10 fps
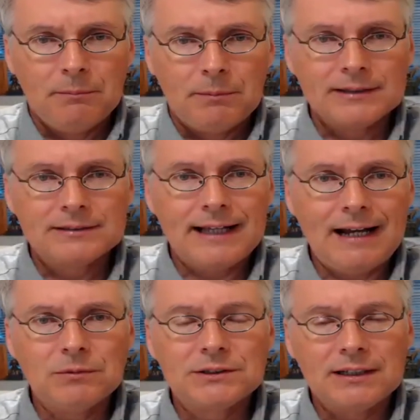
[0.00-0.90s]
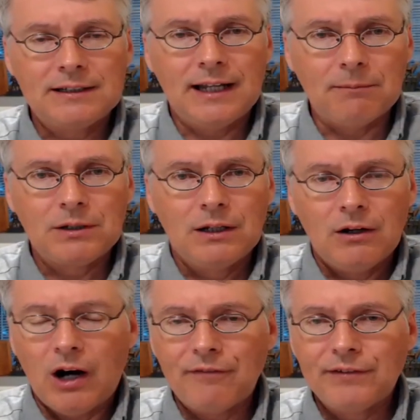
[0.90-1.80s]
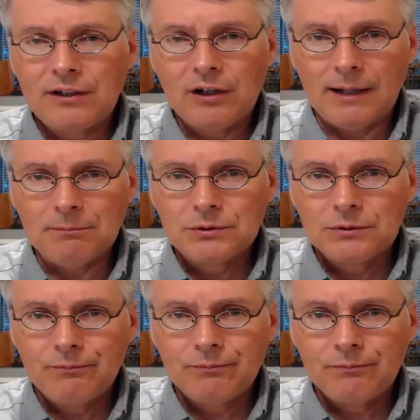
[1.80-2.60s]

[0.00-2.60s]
because that was an attempt, oftentimes,